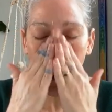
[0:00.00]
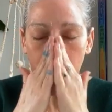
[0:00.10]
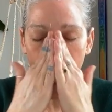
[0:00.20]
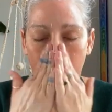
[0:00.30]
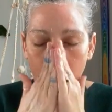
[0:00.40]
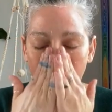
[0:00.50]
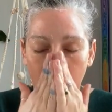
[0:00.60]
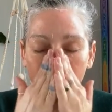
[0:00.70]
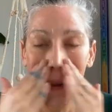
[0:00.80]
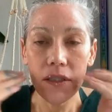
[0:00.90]
oh yeah.
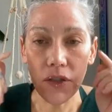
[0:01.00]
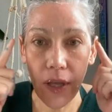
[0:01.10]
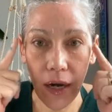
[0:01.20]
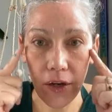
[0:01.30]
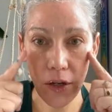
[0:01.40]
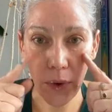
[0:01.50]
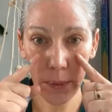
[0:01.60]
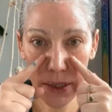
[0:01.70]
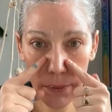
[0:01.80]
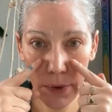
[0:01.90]
So the area you want
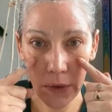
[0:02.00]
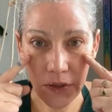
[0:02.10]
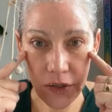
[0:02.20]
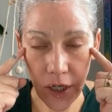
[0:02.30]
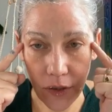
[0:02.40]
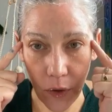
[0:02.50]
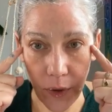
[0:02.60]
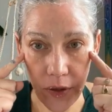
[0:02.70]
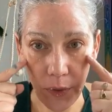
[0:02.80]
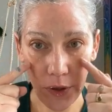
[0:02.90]
to be the most gentle
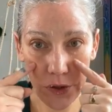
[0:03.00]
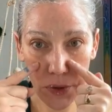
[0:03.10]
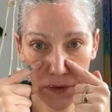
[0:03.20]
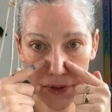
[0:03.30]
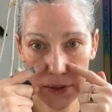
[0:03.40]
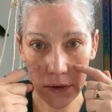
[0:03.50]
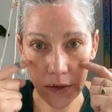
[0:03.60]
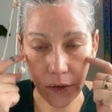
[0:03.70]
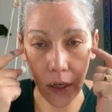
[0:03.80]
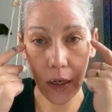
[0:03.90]
with when you're doing physical
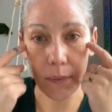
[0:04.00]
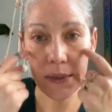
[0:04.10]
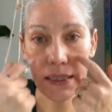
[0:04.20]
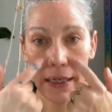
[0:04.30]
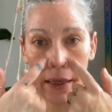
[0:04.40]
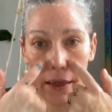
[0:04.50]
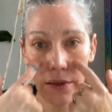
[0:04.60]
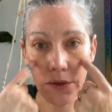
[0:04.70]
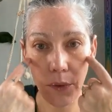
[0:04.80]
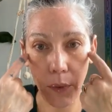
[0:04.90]
scrubs
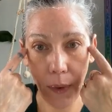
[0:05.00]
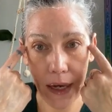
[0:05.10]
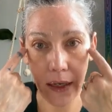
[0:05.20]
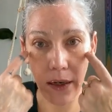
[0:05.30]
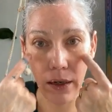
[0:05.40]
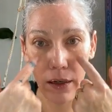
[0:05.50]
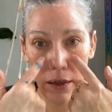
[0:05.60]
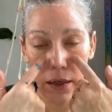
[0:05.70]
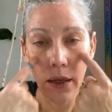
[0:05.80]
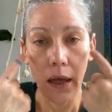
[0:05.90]
is right here.
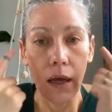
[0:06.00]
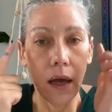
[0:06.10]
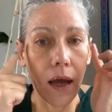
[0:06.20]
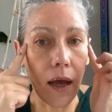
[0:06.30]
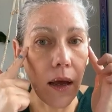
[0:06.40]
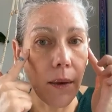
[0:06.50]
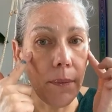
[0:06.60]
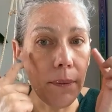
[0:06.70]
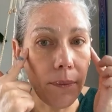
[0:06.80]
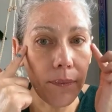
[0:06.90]

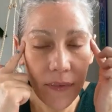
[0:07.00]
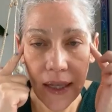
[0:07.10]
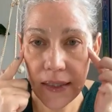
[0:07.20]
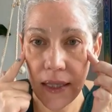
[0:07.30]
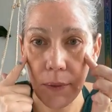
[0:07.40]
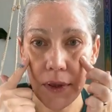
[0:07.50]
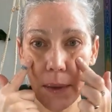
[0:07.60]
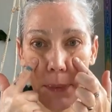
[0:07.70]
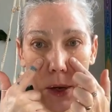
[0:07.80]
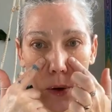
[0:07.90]
That's the thing with
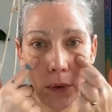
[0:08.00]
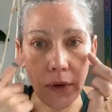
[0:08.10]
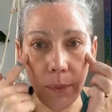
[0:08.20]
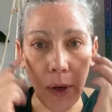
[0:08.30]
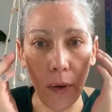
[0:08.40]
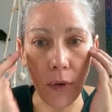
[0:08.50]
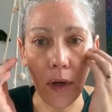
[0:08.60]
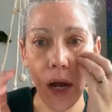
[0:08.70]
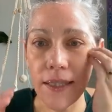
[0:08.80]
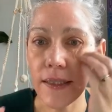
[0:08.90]
the bone. The bone
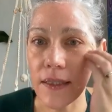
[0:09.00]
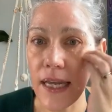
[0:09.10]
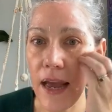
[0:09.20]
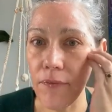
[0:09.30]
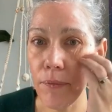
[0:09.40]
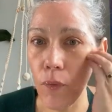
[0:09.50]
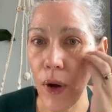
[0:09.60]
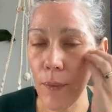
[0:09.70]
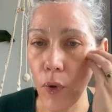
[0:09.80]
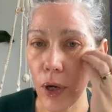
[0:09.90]
causes it to have
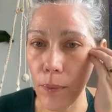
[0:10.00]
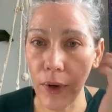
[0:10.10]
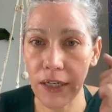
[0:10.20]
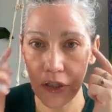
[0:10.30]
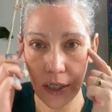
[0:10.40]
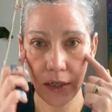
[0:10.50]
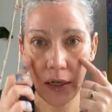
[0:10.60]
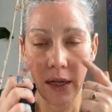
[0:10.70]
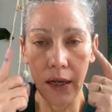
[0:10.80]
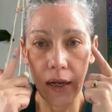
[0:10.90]
way more
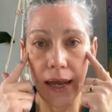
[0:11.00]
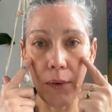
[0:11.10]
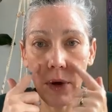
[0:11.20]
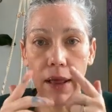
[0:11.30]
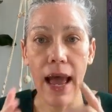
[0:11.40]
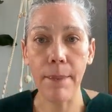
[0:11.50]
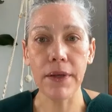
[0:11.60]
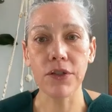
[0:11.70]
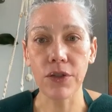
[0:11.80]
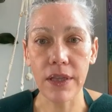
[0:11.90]
abrasion. And what'll
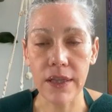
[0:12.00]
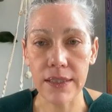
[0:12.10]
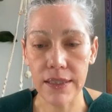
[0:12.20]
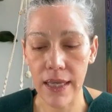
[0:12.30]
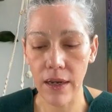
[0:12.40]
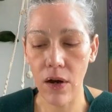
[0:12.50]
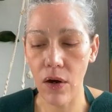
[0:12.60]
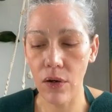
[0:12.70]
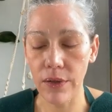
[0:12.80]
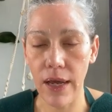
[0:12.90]
happen is you'll get this thing
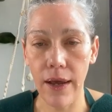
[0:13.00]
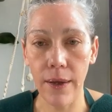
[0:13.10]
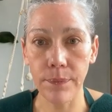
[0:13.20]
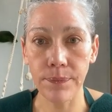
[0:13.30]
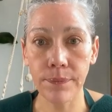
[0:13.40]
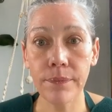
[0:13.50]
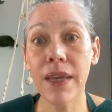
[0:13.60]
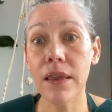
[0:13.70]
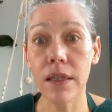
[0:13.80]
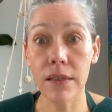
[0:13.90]
called the
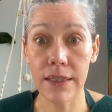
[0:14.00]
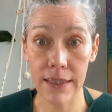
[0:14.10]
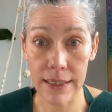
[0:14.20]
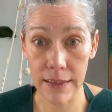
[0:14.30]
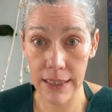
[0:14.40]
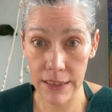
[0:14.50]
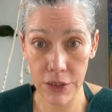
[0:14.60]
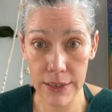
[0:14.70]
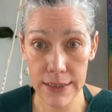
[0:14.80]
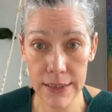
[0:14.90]
little
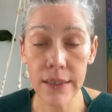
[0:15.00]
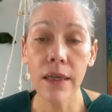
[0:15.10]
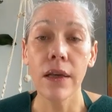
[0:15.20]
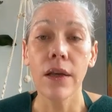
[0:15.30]
telangiectasias.